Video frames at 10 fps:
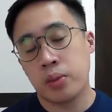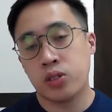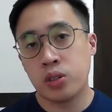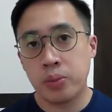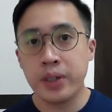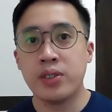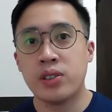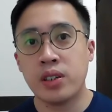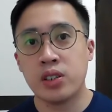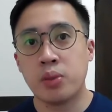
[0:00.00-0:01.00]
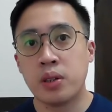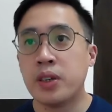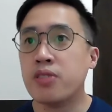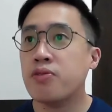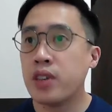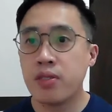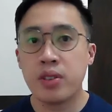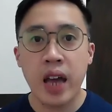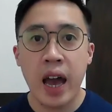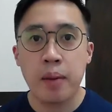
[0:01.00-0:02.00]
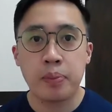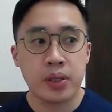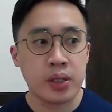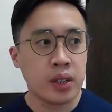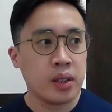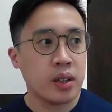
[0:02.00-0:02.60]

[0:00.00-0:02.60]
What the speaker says: mentioned previously, is one of my favorite apps